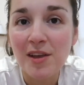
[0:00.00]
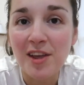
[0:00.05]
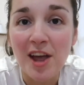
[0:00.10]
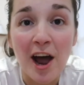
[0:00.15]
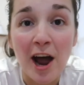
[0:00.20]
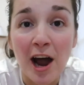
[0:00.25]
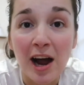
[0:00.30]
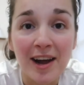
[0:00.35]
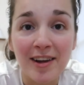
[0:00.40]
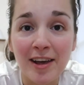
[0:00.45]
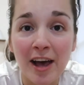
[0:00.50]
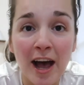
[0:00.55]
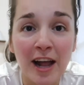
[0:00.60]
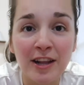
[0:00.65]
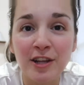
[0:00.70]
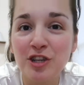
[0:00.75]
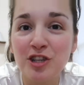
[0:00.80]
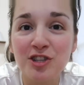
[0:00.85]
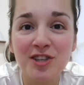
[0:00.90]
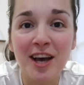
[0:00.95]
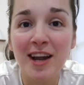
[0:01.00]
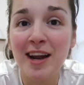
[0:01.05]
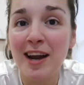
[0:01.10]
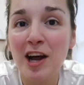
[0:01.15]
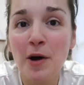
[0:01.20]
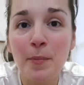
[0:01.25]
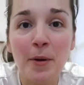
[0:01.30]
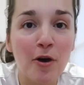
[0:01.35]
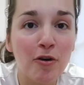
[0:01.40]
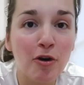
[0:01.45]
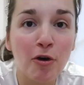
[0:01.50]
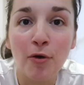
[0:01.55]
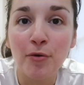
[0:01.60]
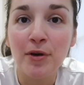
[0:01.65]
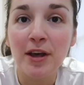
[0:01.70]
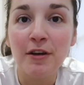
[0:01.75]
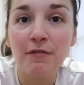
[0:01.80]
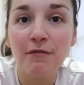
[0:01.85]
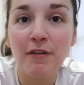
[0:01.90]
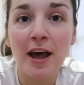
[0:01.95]
Yeah, again, you're just getting a little bit of
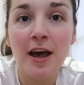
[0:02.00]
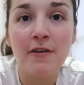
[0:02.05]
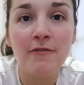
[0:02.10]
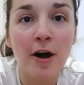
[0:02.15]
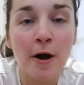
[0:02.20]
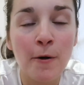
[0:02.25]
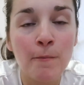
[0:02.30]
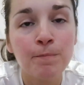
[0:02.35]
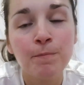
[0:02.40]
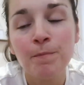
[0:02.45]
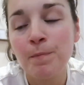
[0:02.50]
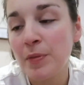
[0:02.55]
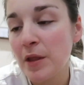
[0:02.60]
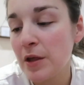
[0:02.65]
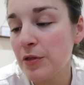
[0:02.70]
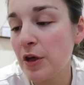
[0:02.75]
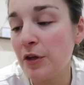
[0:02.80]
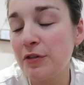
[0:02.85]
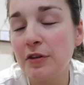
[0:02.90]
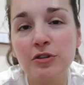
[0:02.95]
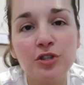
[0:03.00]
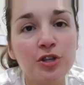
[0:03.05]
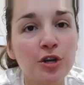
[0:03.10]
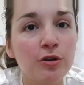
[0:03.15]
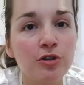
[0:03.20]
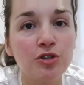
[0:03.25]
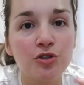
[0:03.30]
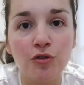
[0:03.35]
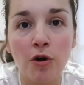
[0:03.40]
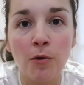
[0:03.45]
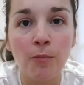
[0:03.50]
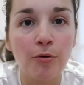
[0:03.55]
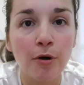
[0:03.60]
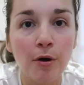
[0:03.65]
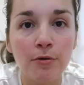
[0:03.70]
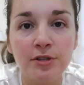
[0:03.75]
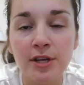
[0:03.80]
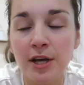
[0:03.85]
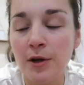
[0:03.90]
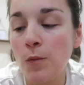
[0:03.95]
cookie flavour. Nothing too strong
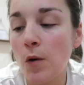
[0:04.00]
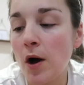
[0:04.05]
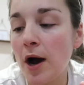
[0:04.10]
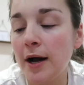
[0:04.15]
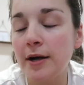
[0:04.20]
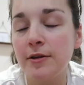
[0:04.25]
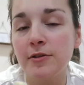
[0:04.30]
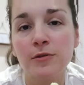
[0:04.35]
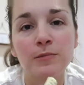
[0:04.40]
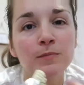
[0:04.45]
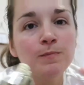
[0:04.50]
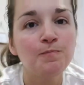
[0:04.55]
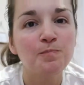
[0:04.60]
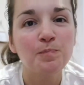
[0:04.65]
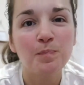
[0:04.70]
protein wise.